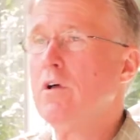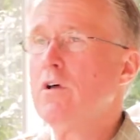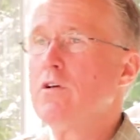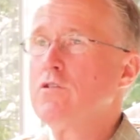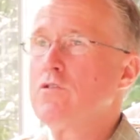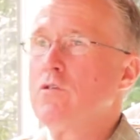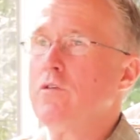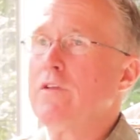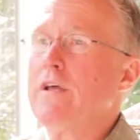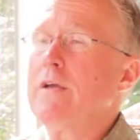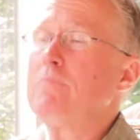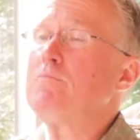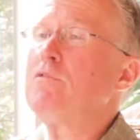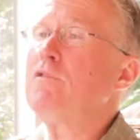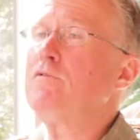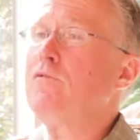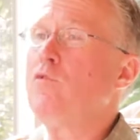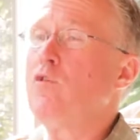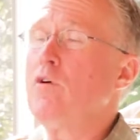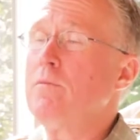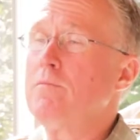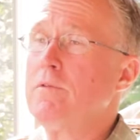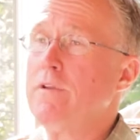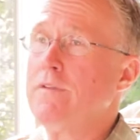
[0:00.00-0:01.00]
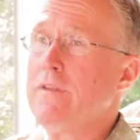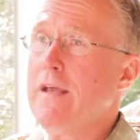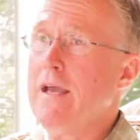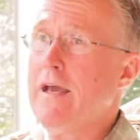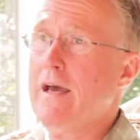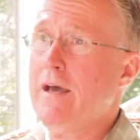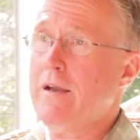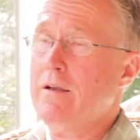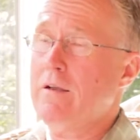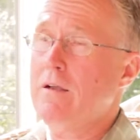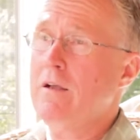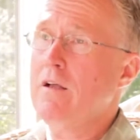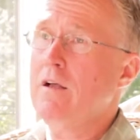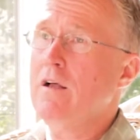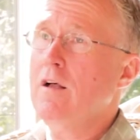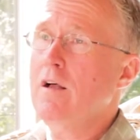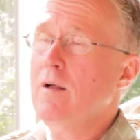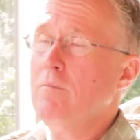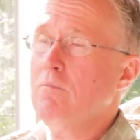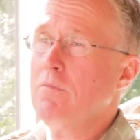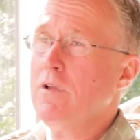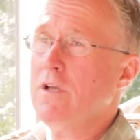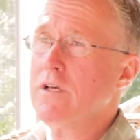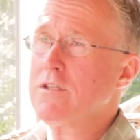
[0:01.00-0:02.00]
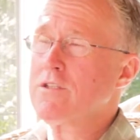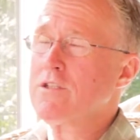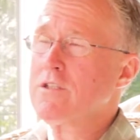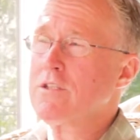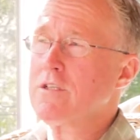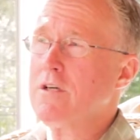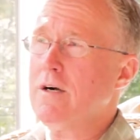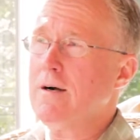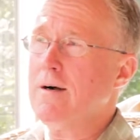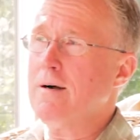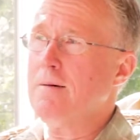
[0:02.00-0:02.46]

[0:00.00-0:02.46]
So they performed in that. Plus,